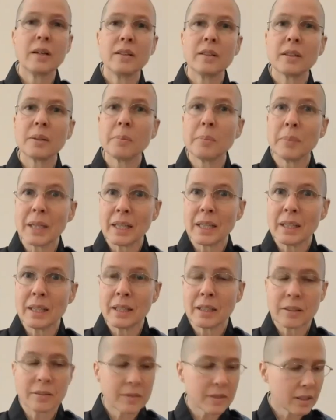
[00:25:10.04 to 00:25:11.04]
The
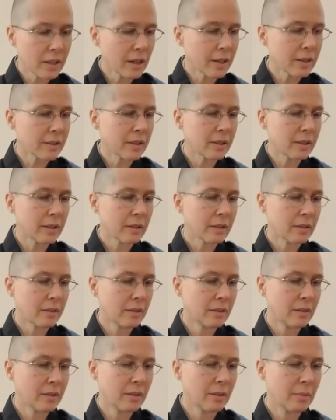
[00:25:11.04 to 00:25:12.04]
meaning of Zazen
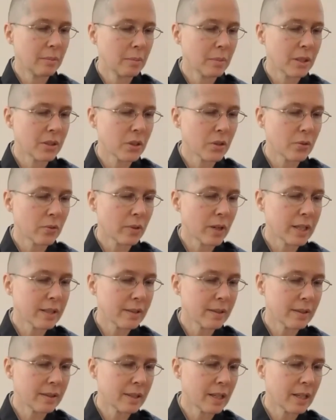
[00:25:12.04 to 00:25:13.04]
must
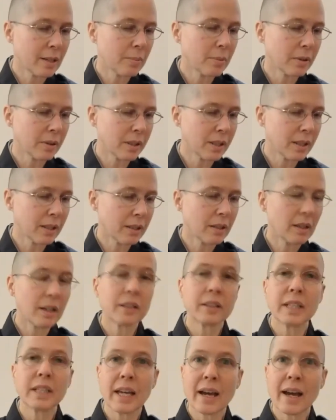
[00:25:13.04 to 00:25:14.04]
rest stably on
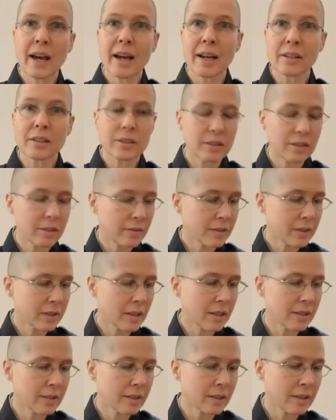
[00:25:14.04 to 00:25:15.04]
the act of
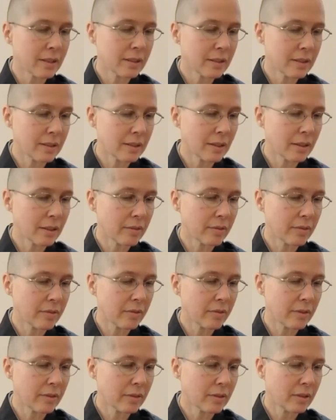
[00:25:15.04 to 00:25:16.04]
Zazen itself.
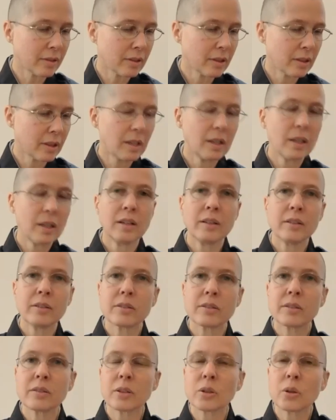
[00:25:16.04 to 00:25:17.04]

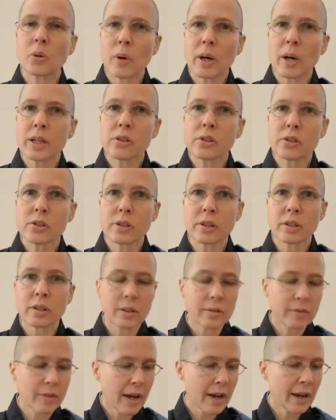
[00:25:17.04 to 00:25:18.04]
So the question
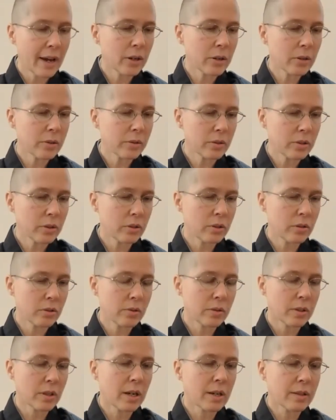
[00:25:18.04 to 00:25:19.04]
of how to do
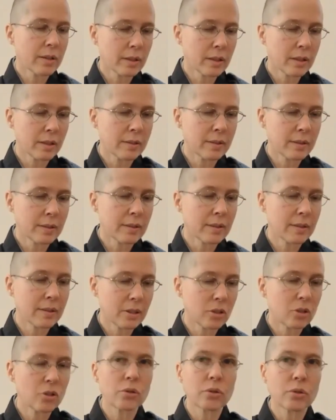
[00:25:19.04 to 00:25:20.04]
Zazen is
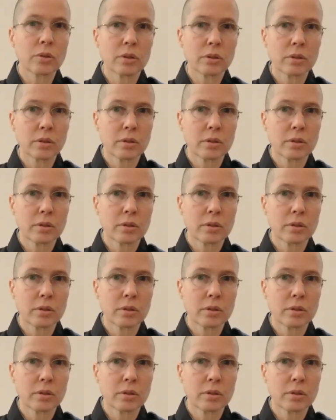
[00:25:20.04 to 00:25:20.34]
essential.